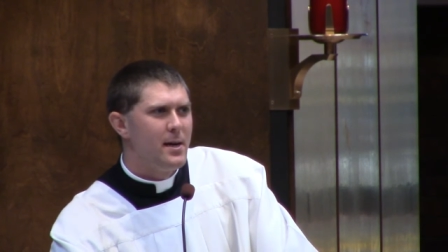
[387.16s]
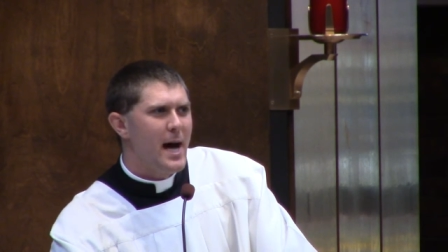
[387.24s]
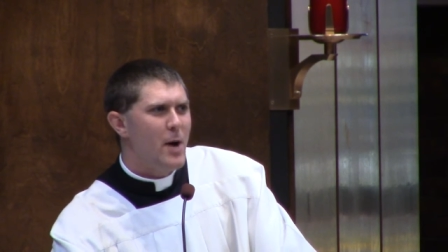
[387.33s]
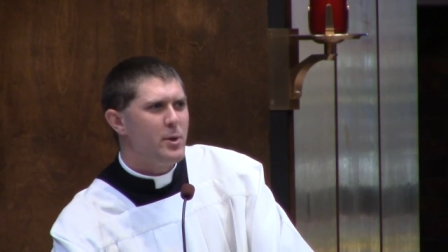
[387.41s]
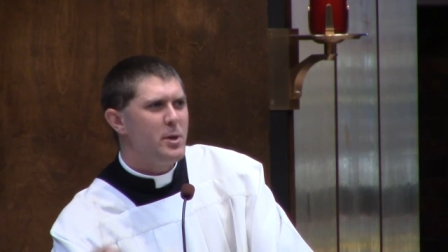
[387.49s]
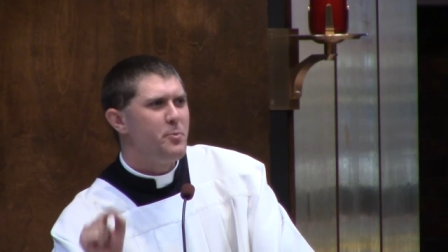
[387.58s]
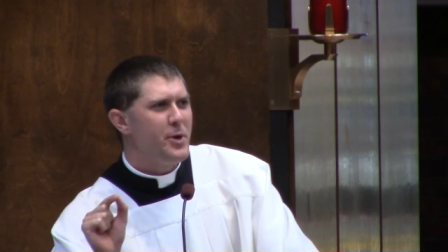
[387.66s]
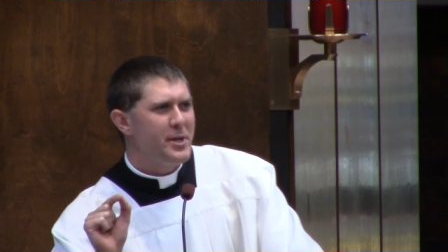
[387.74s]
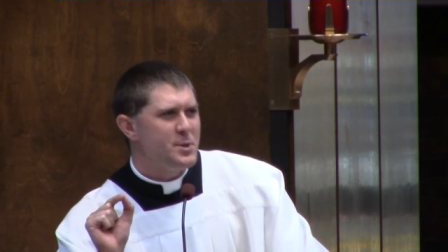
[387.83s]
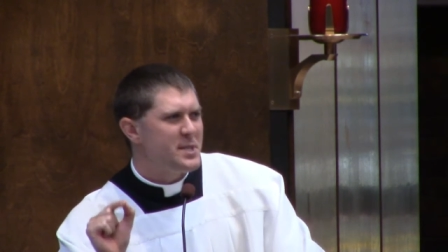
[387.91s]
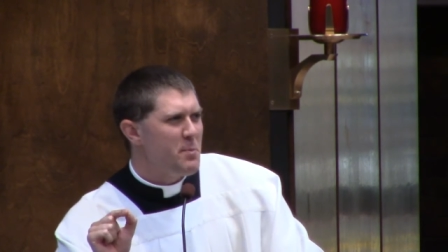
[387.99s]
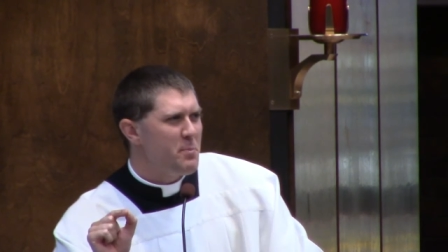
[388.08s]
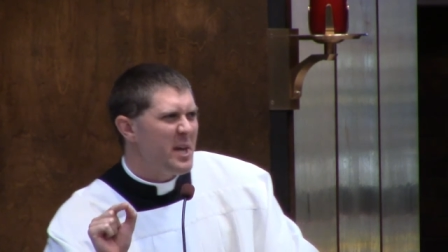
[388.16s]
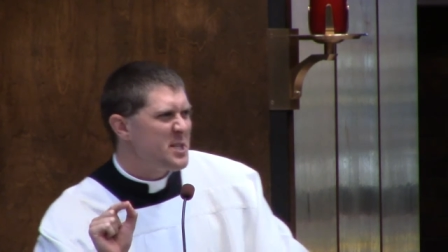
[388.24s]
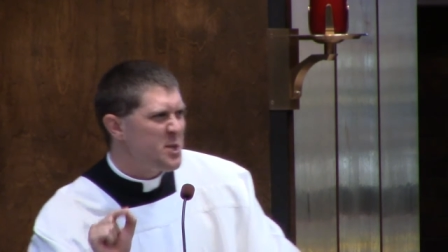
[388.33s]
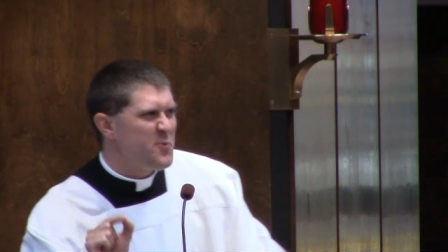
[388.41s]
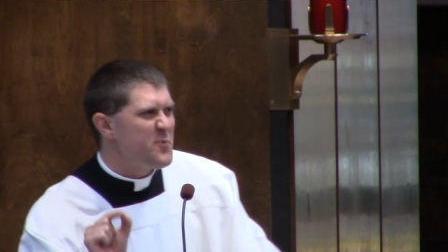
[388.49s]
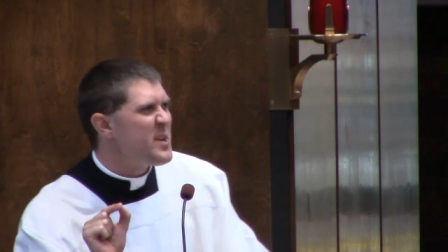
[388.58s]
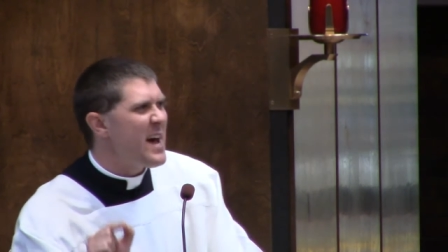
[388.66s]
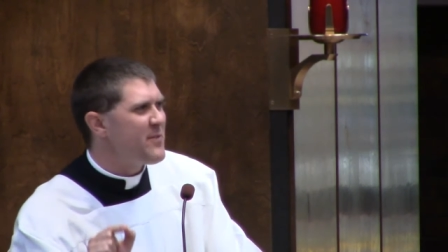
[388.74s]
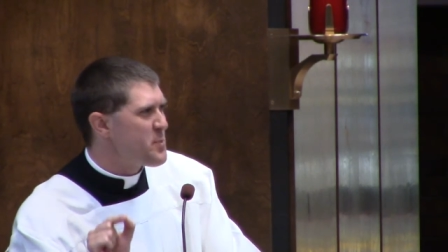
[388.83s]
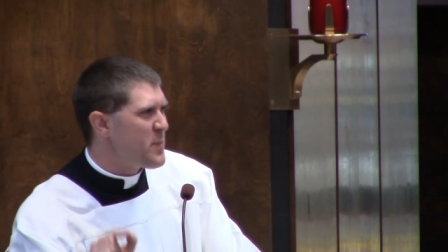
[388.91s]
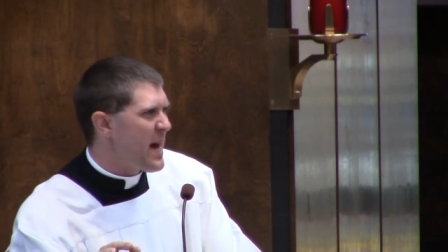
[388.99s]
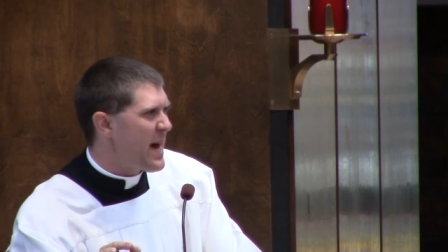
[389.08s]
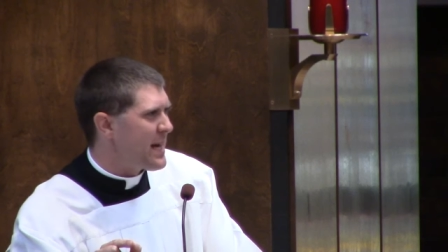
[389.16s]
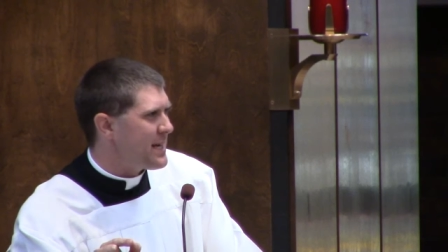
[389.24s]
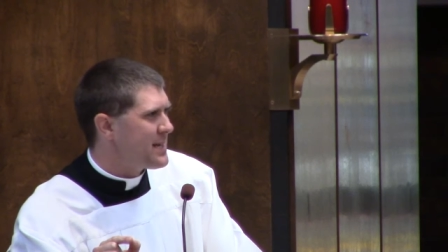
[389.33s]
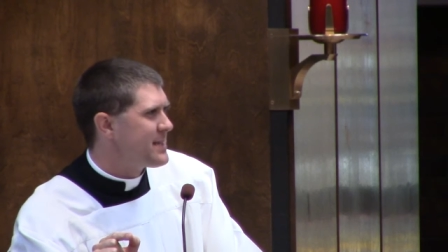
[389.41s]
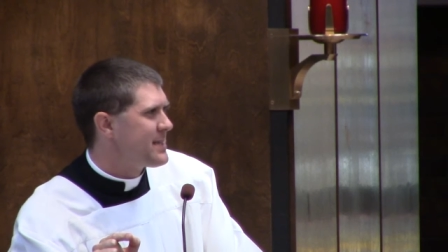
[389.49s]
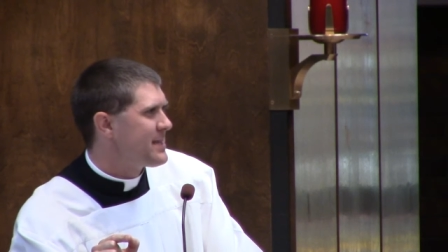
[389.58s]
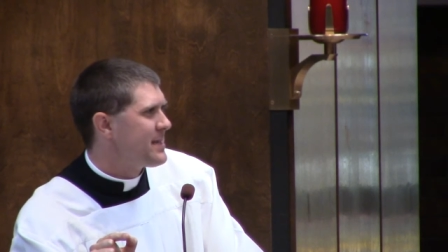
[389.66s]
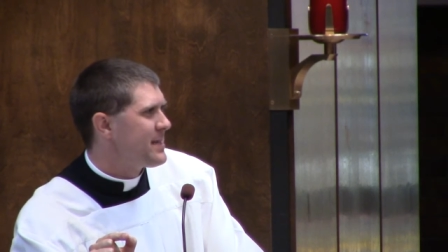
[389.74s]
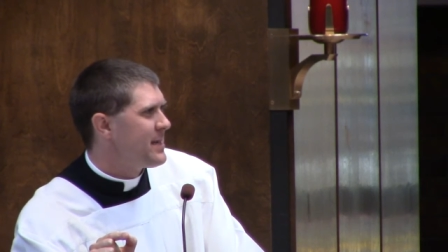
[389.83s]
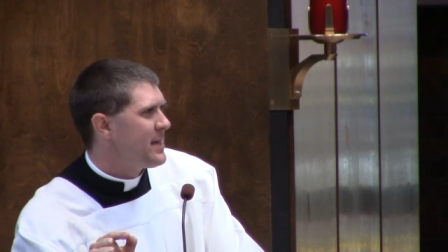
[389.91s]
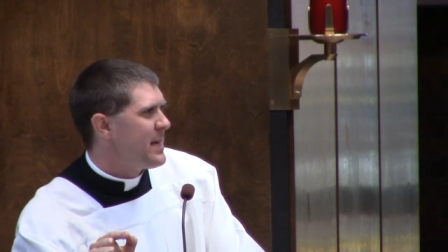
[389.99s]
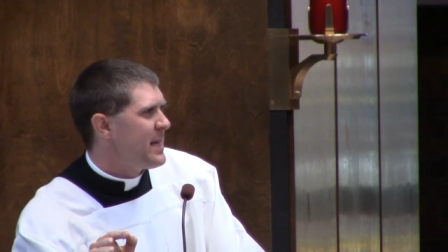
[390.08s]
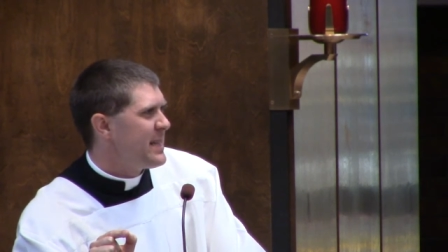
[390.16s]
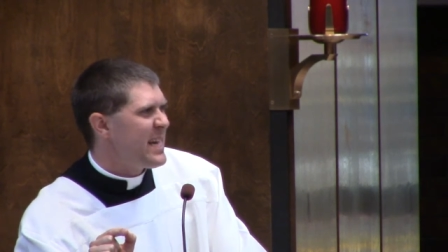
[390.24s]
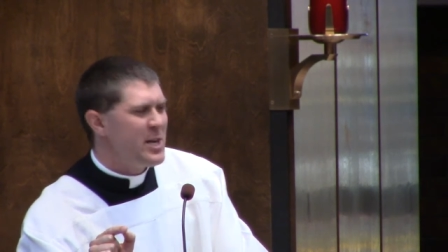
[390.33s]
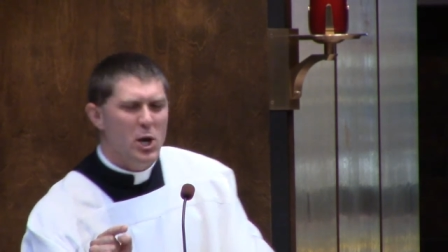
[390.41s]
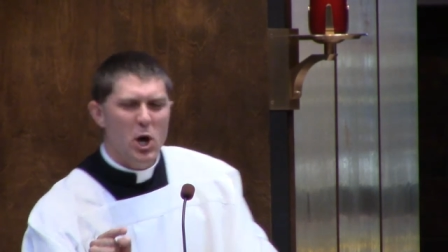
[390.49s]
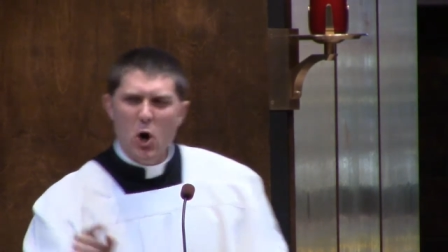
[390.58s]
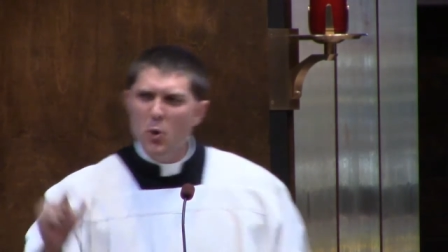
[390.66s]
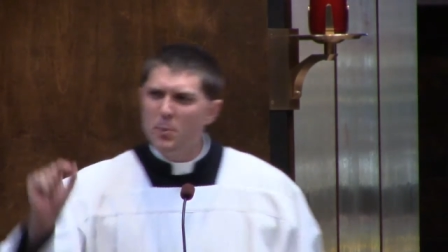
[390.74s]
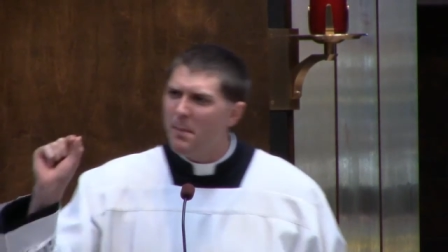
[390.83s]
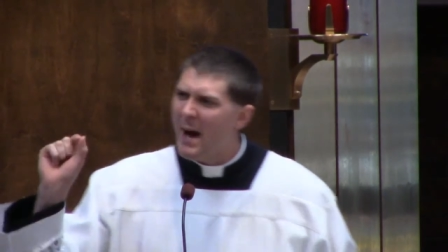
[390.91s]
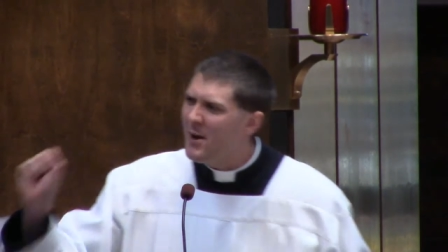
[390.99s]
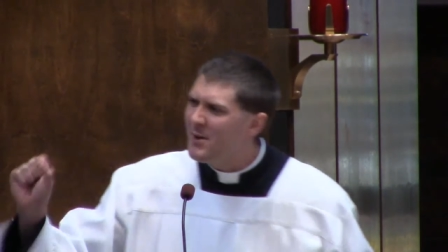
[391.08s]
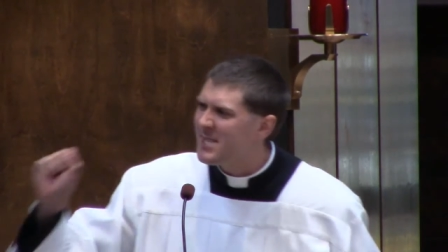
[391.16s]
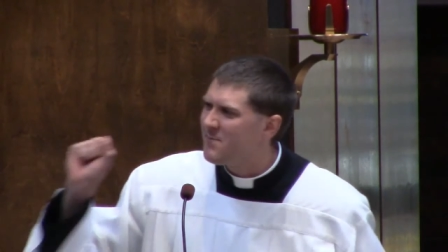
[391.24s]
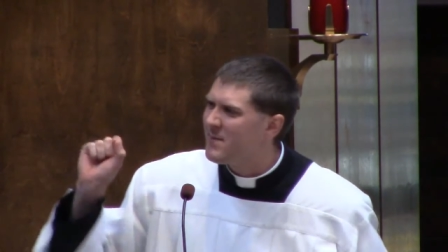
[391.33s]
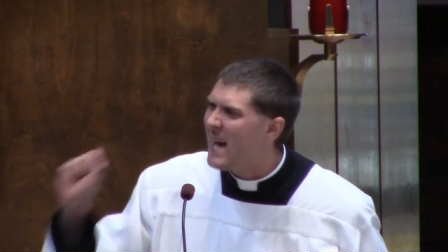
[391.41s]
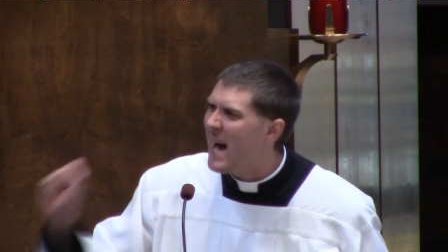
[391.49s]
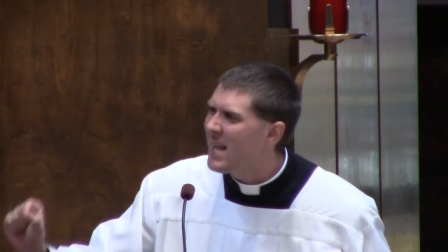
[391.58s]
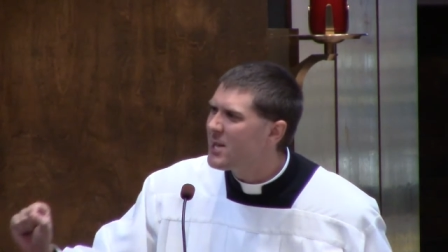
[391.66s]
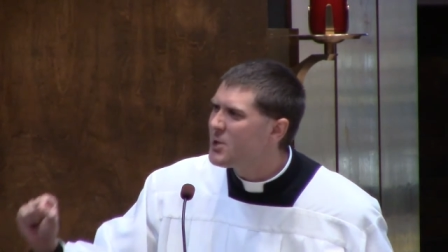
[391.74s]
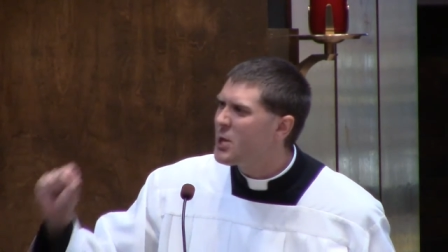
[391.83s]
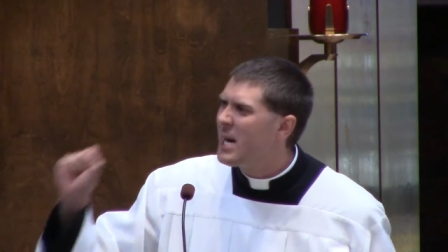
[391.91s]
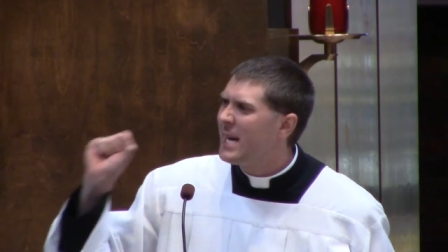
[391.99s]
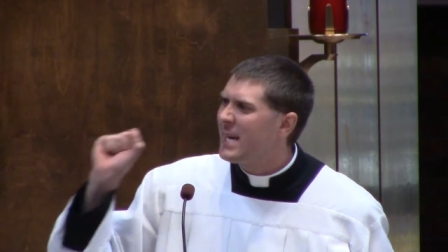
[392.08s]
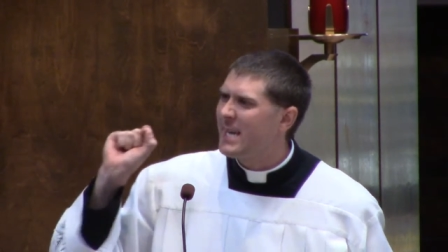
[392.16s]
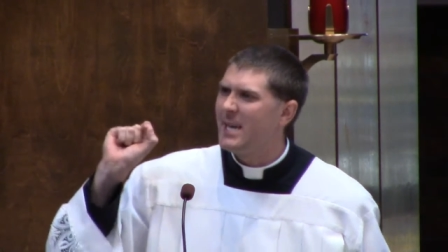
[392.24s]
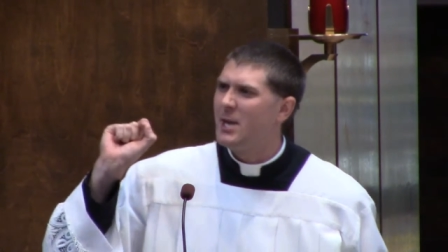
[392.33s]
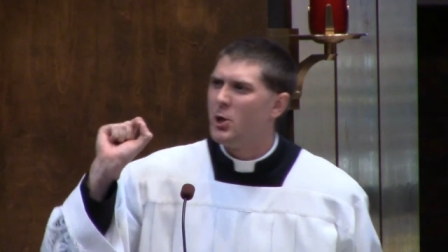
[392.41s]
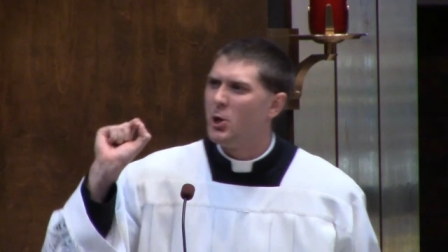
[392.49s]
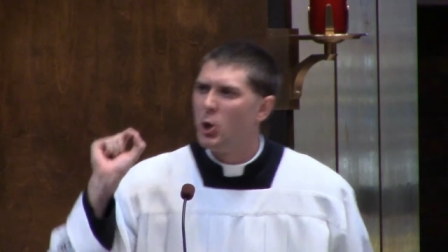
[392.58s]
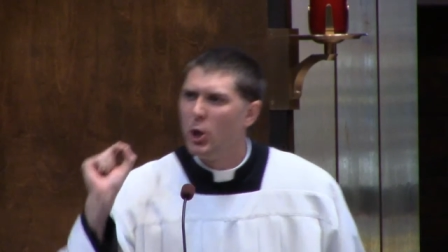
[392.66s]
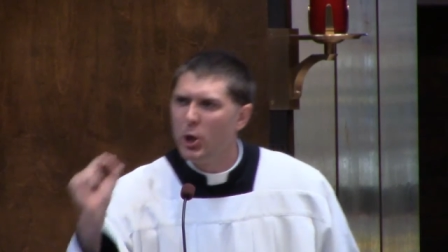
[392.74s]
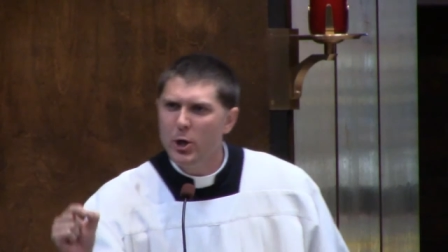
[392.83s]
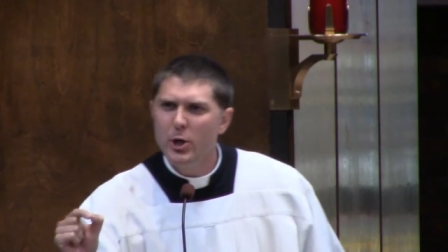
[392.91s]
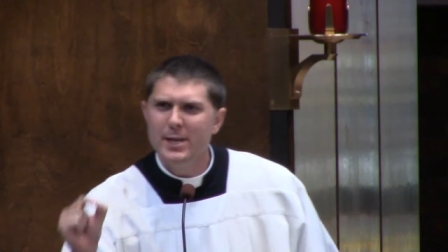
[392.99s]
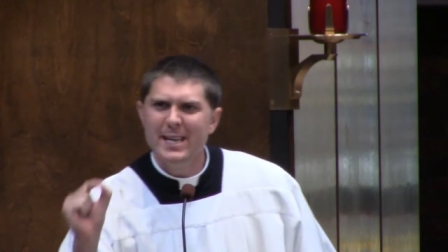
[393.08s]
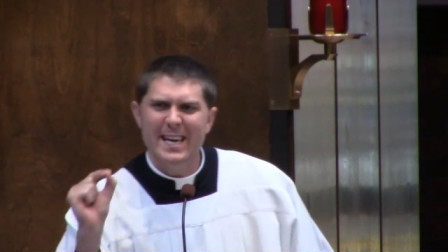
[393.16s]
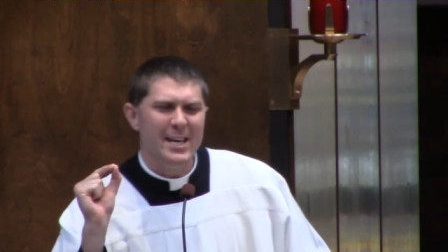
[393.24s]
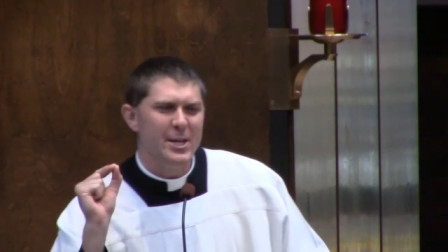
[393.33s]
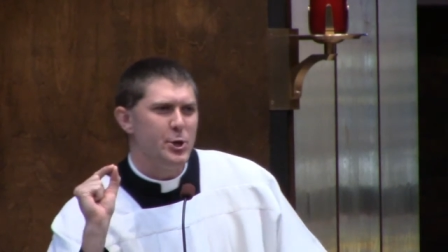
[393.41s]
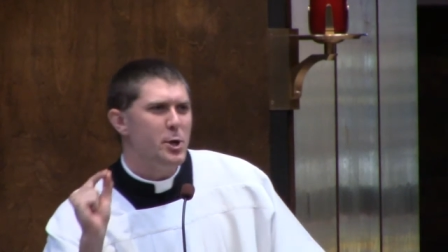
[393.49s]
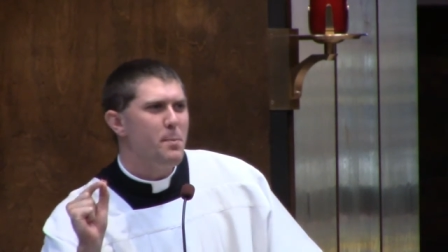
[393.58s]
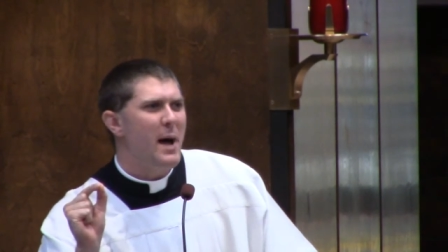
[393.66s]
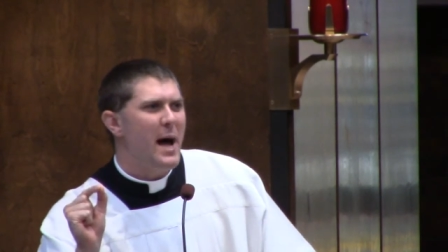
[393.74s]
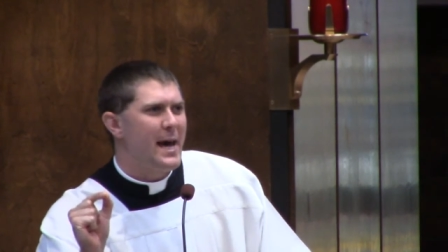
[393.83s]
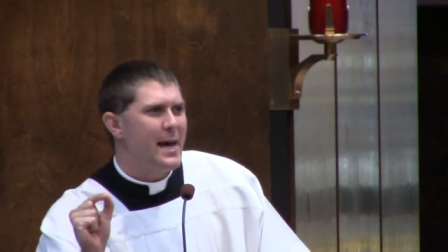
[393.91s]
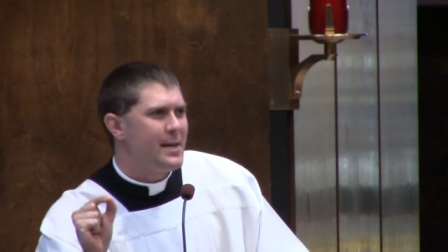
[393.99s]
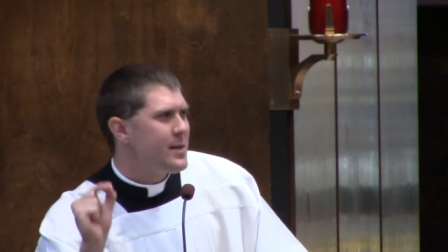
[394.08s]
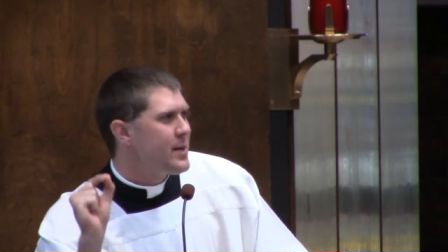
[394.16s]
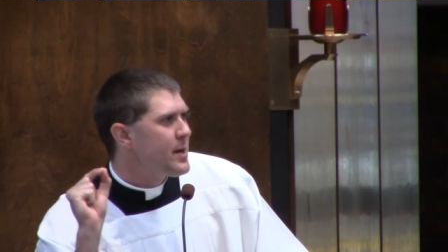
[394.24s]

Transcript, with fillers: I want to bring you someplace you've never been, that no amount of knowledge can learn in your mind